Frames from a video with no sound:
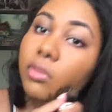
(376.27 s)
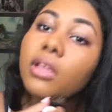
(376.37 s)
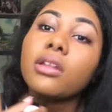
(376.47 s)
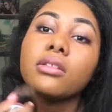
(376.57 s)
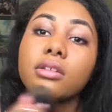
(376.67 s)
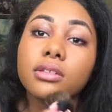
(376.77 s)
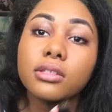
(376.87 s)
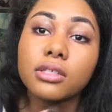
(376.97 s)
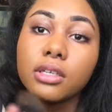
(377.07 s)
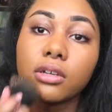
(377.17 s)
I need to
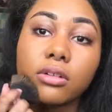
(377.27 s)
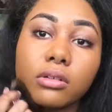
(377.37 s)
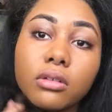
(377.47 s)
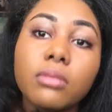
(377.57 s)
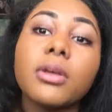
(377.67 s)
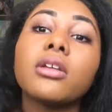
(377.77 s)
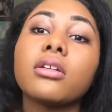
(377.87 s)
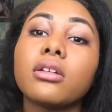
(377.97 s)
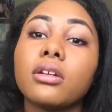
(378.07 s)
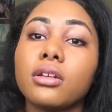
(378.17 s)
conceal. Oh my
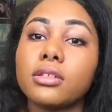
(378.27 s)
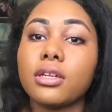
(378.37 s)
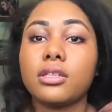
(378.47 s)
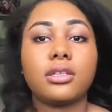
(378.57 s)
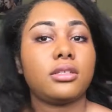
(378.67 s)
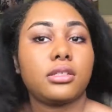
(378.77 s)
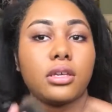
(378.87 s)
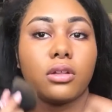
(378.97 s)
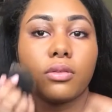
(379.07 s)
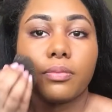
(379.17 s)
goodness, I need to
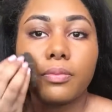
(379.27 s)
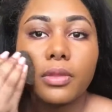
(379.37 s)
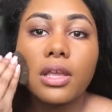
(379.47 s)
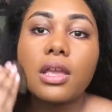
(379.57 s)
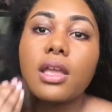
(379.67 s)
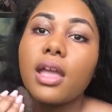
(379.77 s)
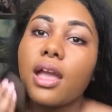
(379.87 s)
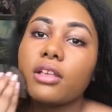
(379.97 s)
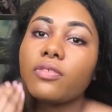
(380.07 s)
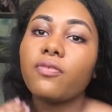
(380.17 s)
conceal.
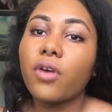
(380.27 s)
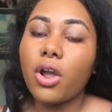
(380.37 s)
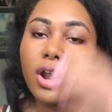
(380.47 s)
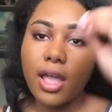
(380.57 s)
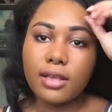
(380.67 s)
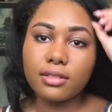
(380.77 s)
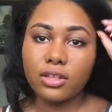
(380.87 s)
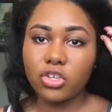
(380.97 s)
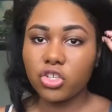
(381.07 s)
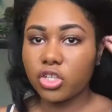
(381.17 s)
As far as
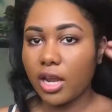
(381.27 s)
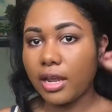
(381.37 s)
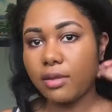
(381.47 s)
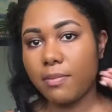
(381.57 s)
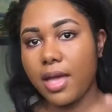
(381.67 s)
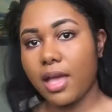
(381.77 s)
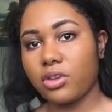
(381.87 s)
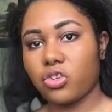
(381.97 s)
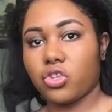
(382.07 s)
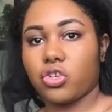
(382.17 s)
the shade
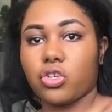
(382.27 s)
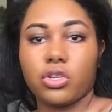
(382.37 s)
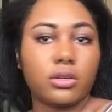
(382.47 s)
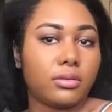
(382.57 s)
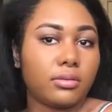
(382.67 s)
match,